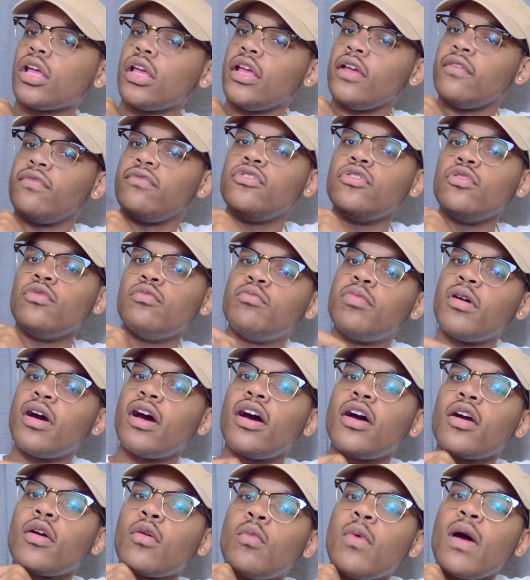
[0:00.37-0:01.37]
if you
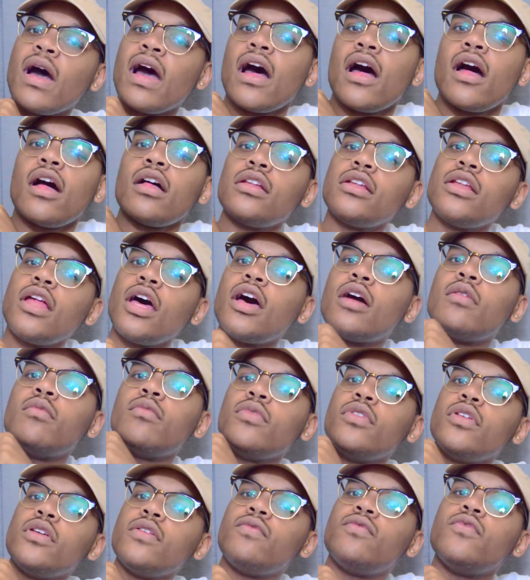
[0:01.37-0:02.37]
buck, wild up.
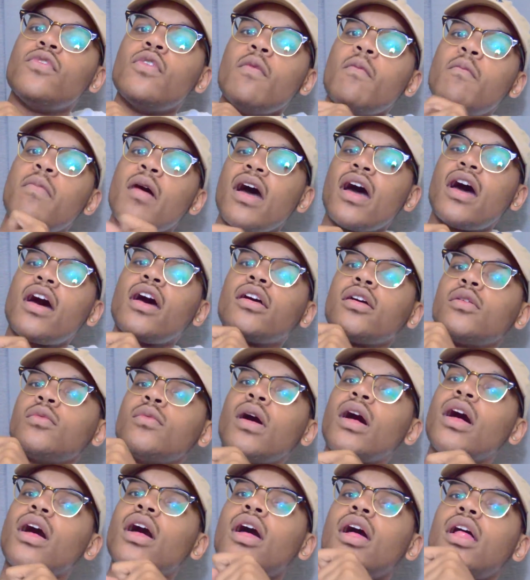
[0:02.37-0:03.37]
If you buck,
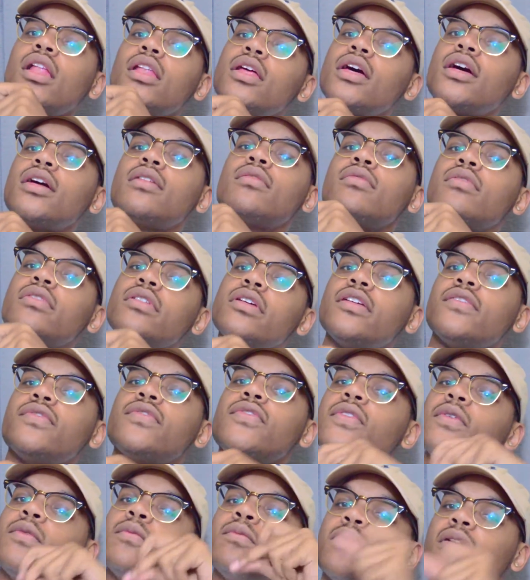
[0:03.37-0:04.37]
wild up.
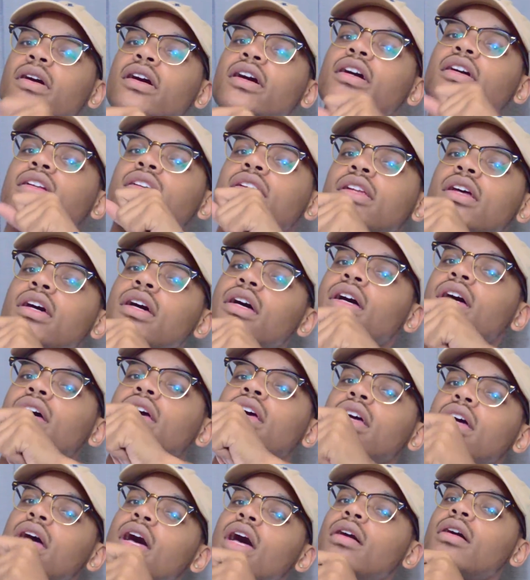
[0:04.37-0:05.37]
If you buck,
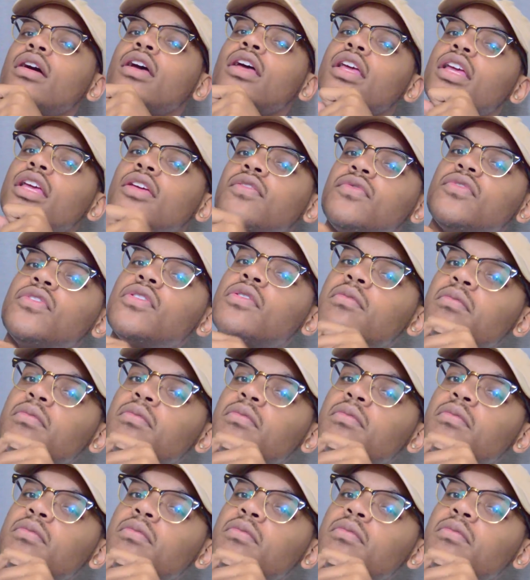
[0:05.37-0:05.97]
knuck up. If you